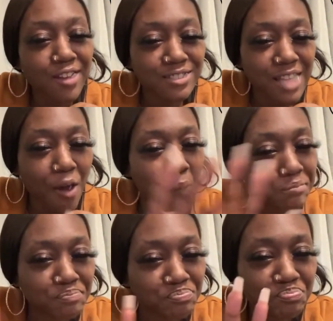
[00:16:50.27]
So,
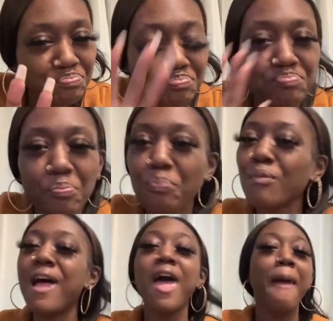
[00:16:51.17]

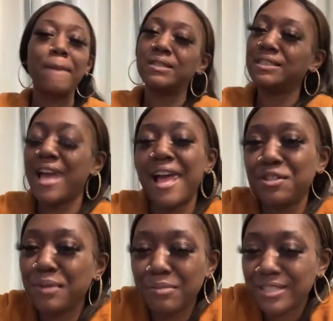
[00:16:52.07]
but yeah,
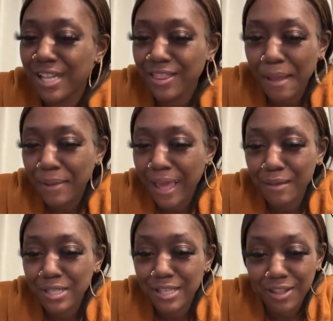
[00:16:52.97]
you ain't missing nothing. I mean, I ain't
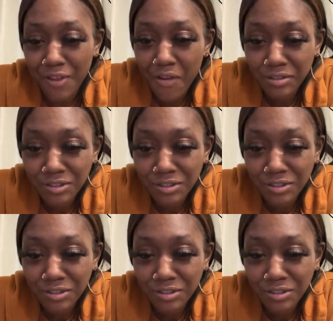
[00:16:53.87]
missing nothing.